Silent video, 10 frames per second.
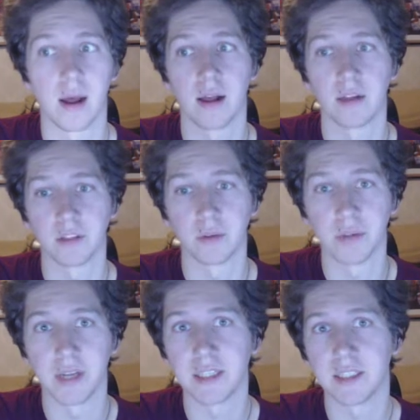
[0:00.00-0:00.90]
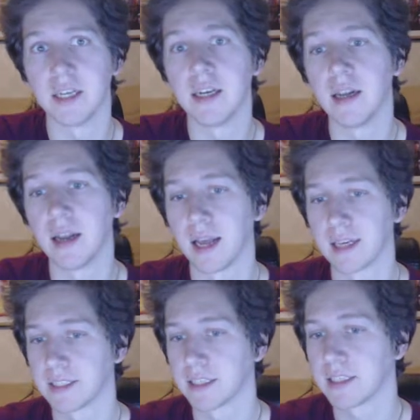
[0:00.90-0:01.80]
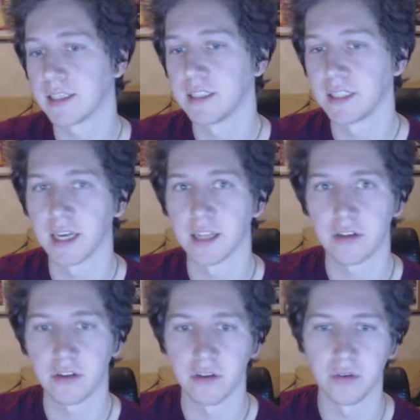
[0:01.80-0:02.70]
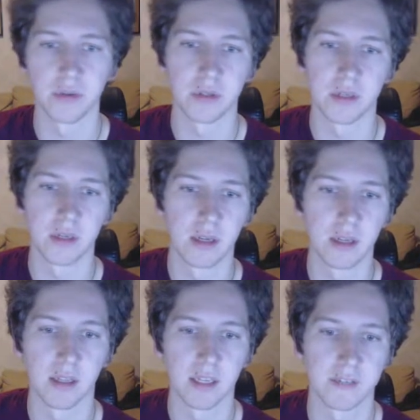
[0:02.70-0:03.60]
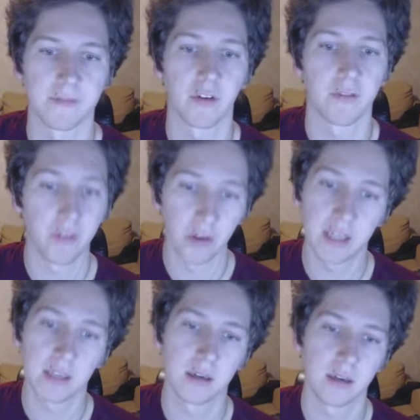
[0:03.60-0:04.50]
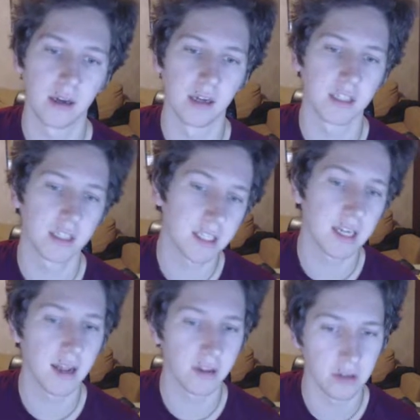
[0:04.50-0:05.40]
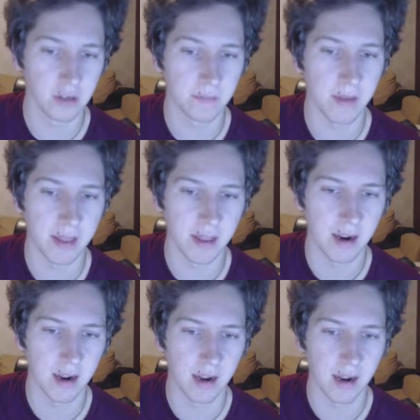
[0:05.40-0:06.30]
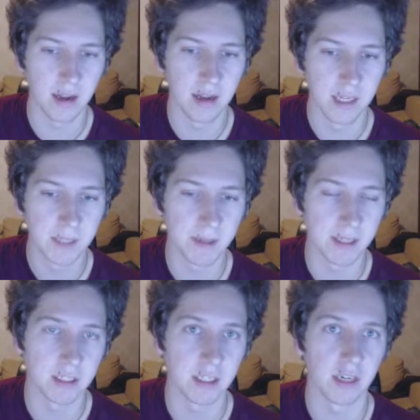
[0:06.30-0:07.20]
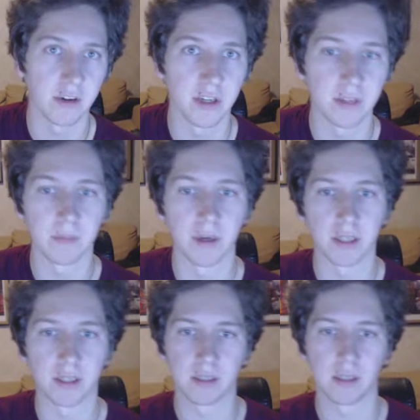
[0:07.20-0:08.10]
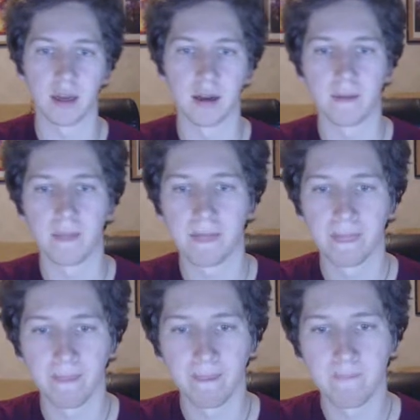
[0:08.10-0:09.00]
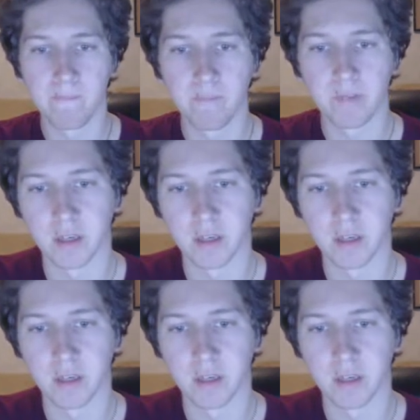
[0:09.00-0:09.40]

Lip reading: so Daisy likes it. She gets to use this for free. She still has to spend a secret, but she